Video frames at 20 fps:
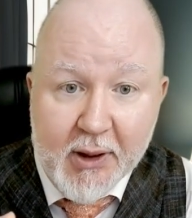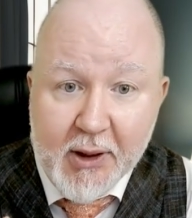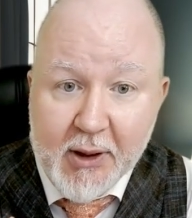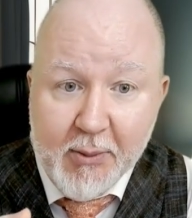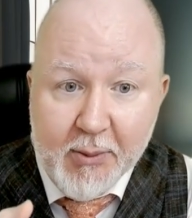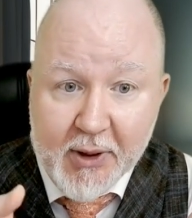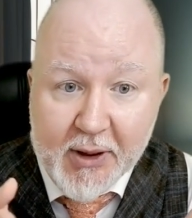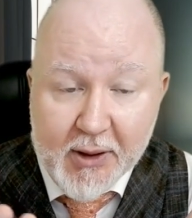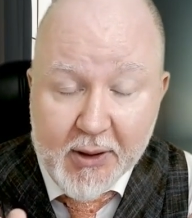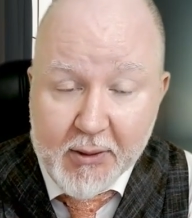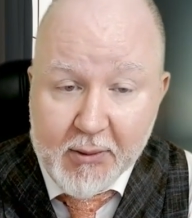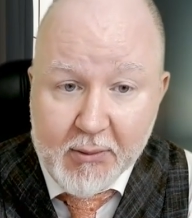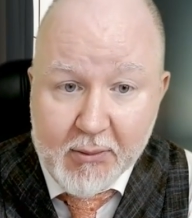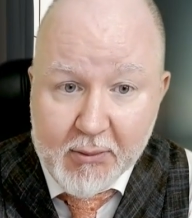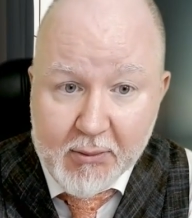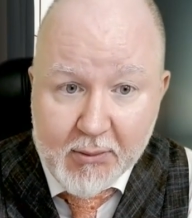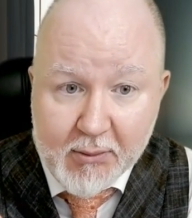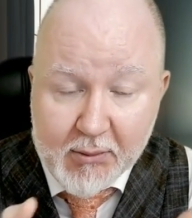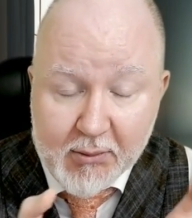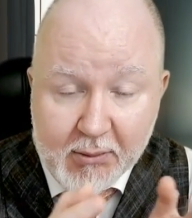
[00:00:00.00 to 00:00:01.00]
committed
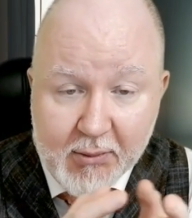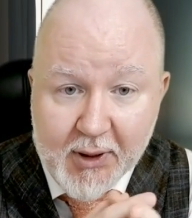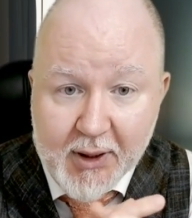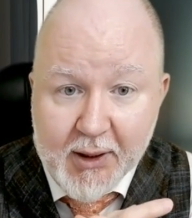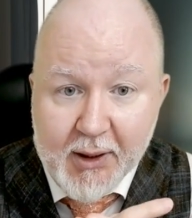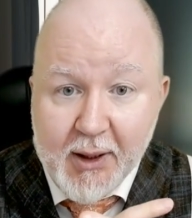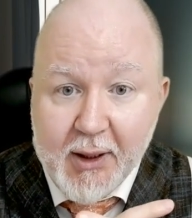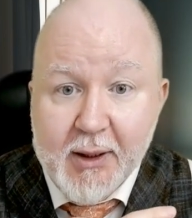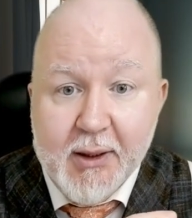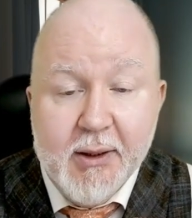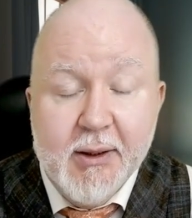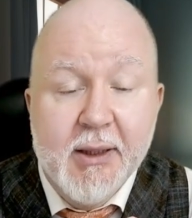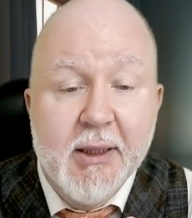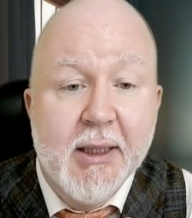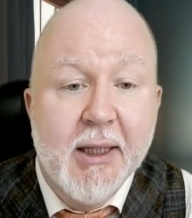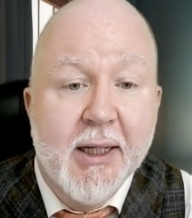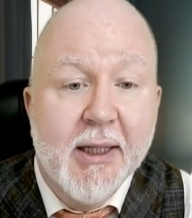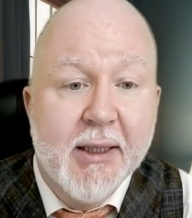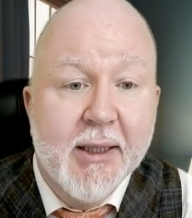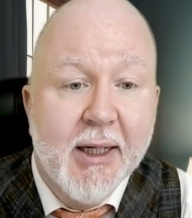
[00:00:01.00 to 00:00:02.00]
anything
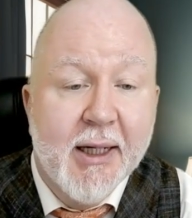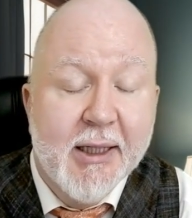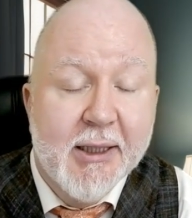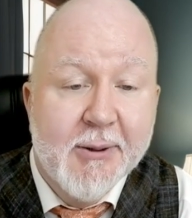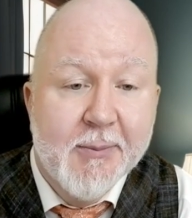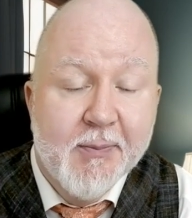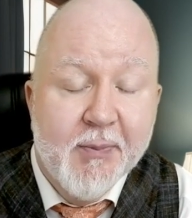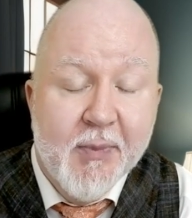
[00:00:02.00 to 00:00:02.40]
like that.